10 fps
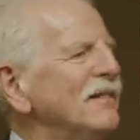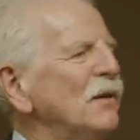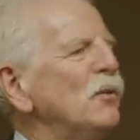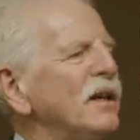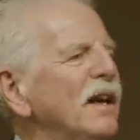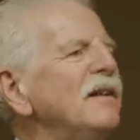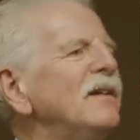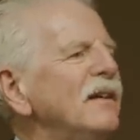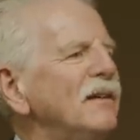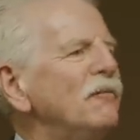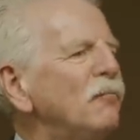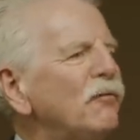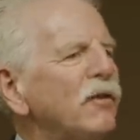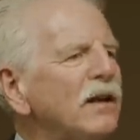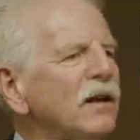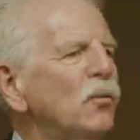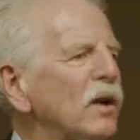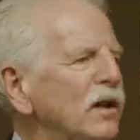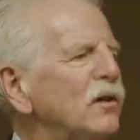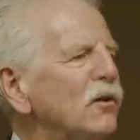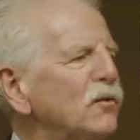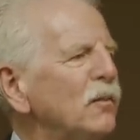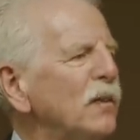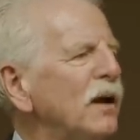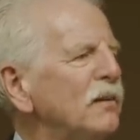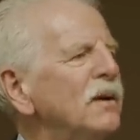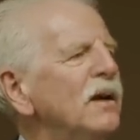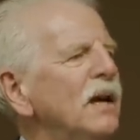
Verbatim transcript: and what he did, reflecting what he learned from them,